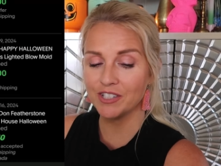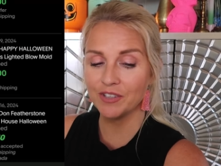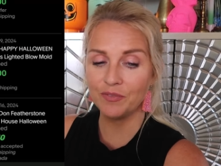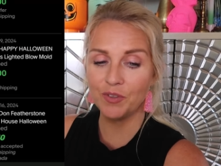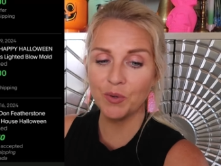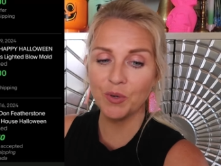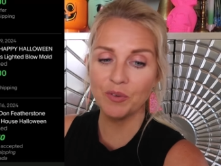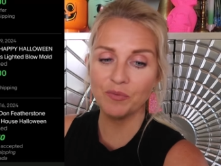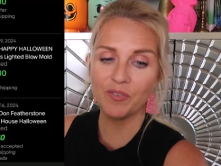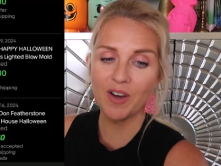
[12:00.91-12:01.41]
If
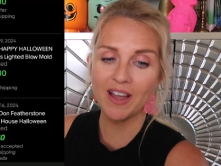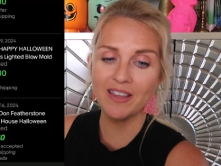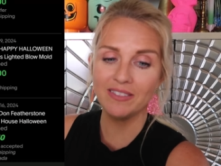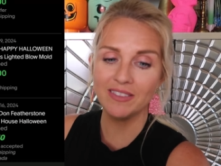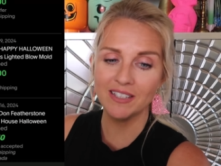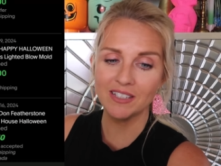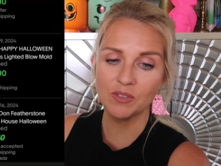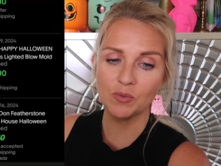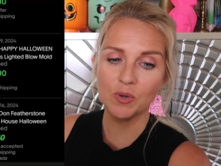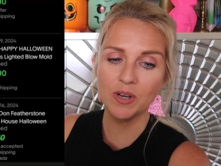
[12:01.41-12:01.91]
you can find
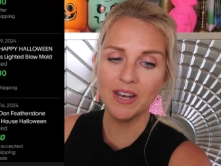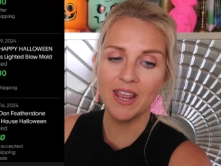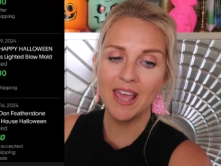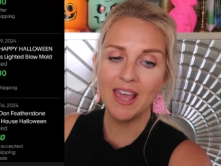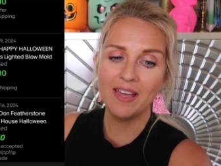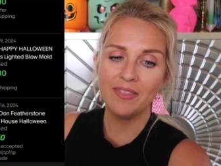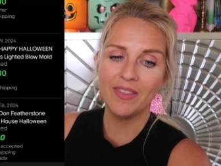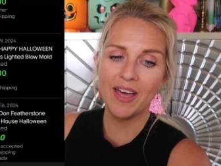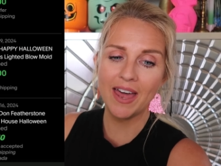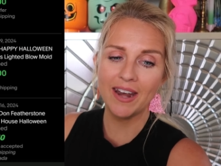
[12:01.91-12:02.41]
this one,
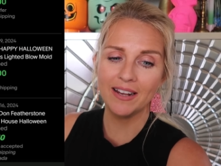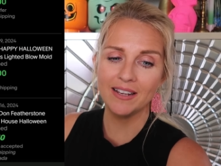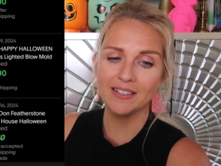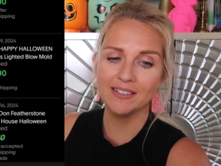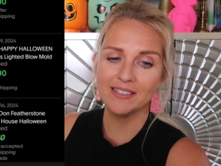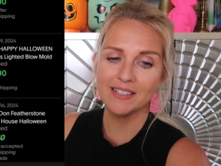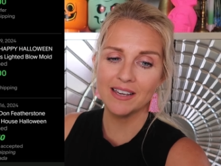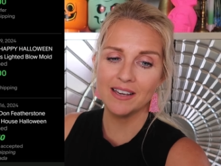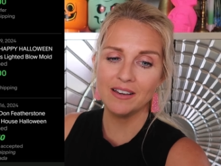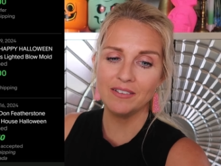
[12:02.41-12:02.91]
that
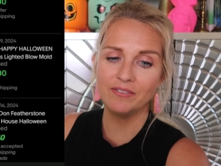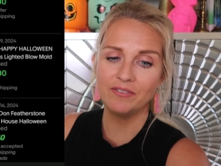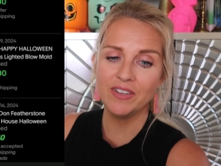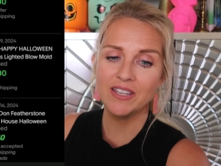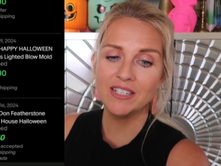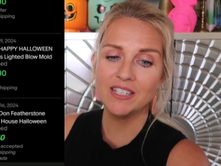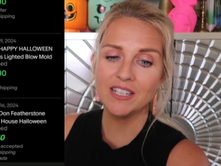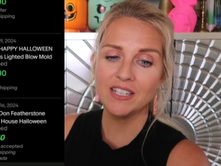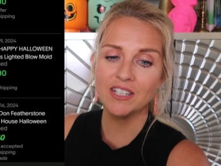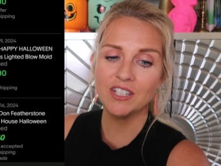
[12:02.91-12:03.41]
is a
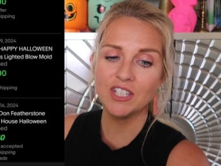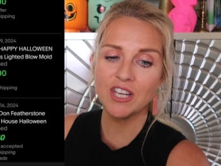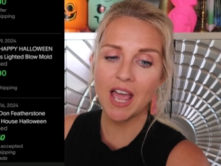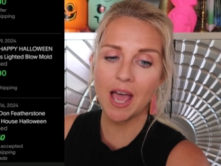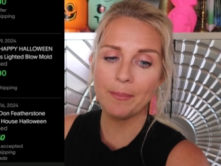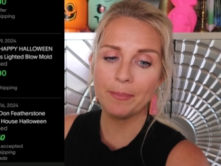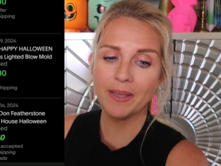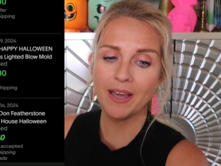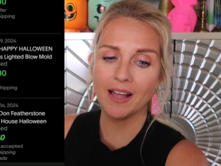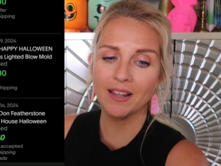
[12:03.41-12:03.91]
vintage
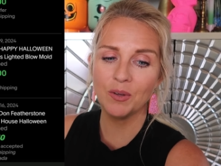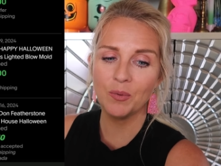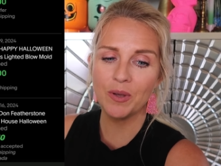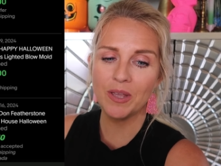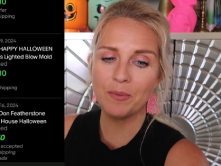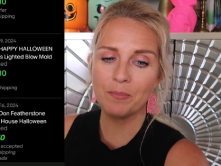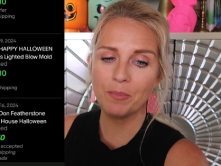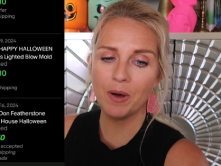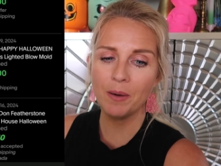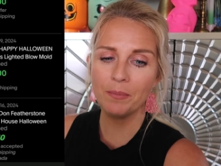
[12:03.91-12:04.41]
Happy
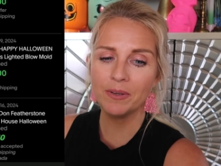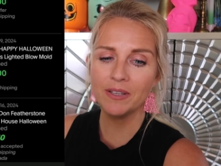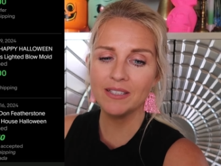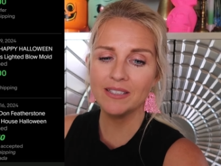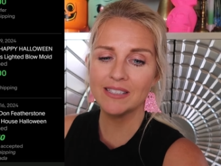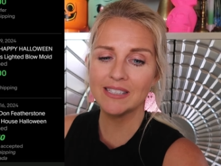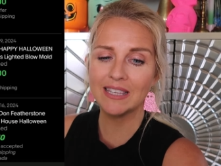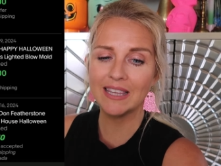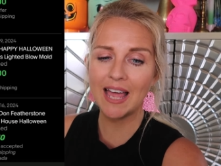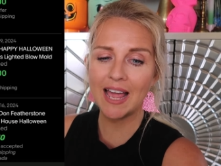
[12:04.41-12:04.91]
Halloween
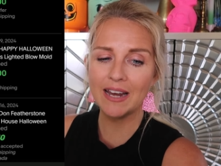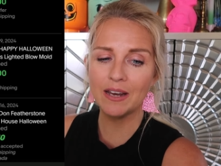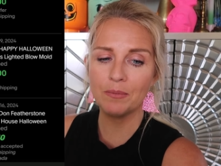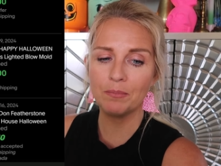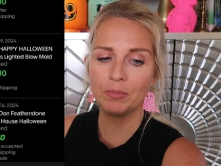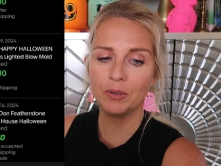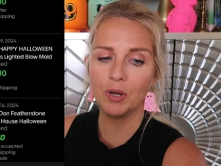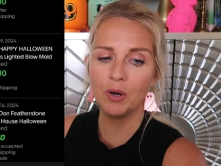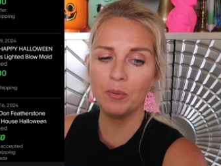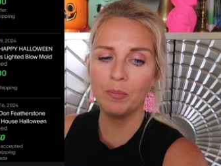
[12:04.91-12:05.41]
pumpkins,
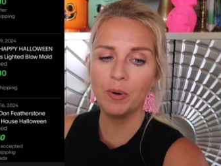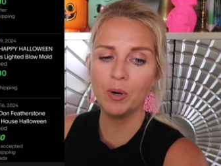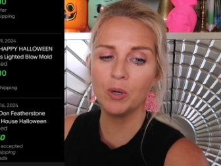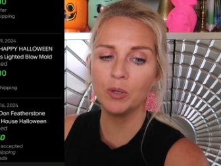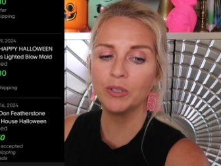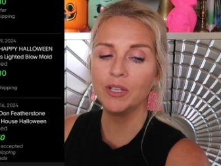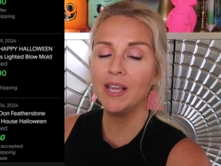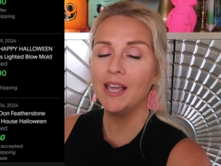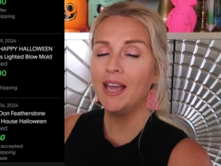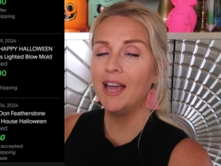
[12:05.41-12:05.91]
lighted blow
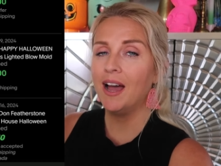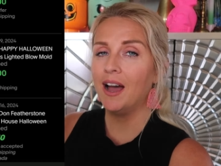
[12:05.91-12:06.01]
mold,